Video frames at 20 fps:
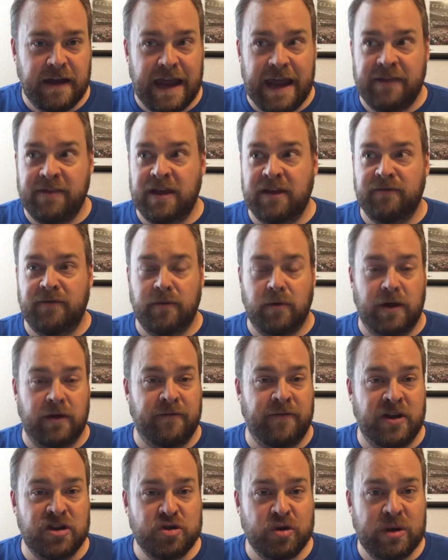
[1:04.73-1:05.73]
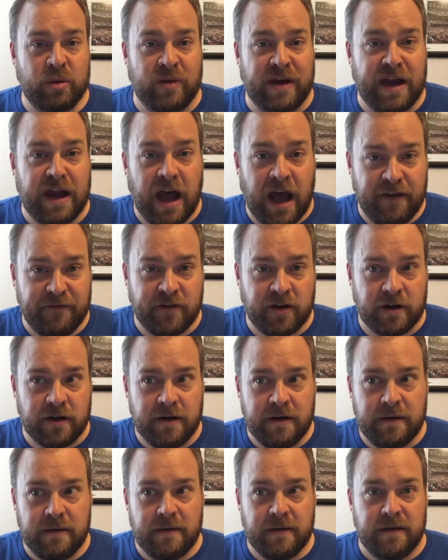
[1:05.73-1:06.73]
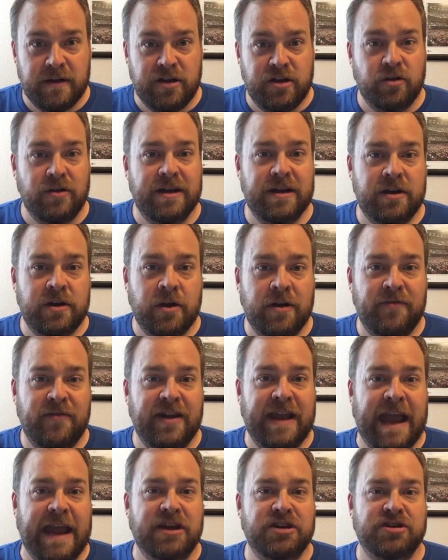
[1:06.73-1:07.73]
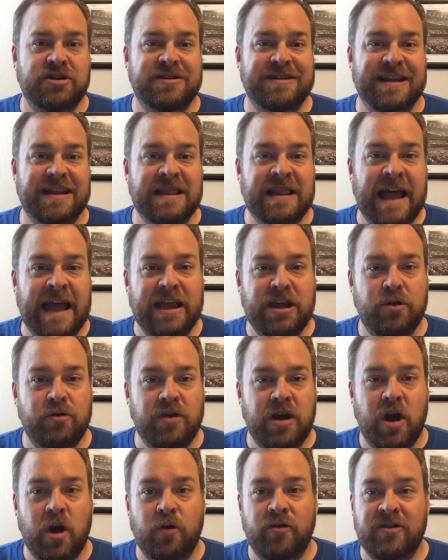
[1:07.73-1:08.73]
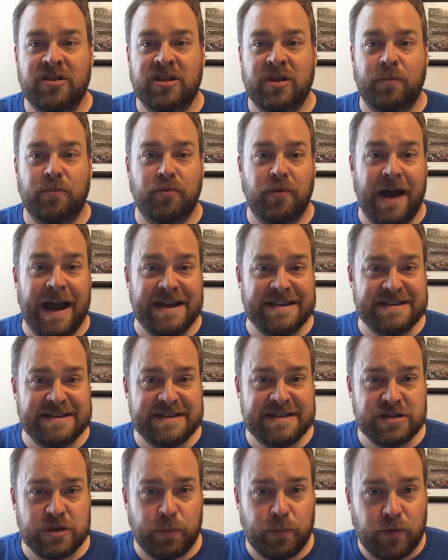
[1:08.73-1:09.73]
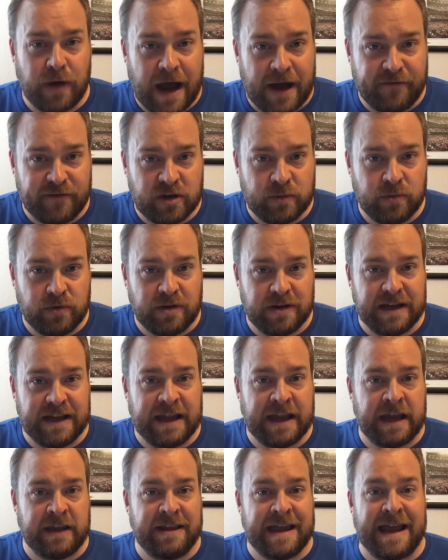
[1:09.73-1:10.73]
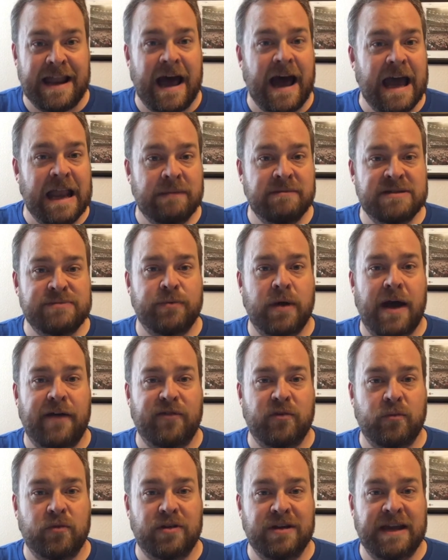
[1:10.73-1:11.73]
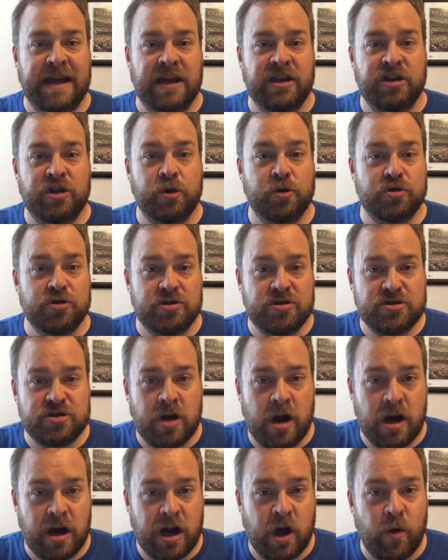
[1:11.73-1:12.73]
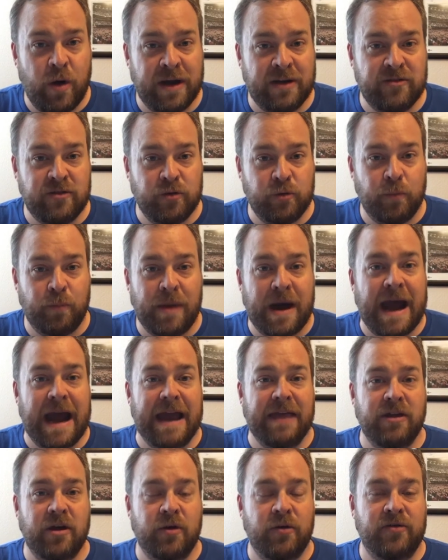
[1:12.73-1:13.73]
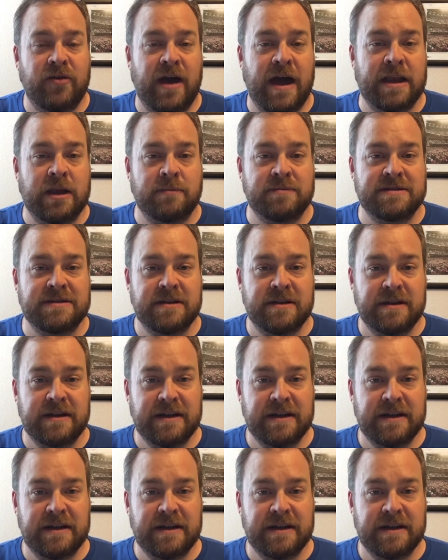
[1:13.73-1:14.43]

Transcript: and then eventually recover, you'll get a notification to let you know that the prices are profitable again, that item is profitable again, you should start going to buy those items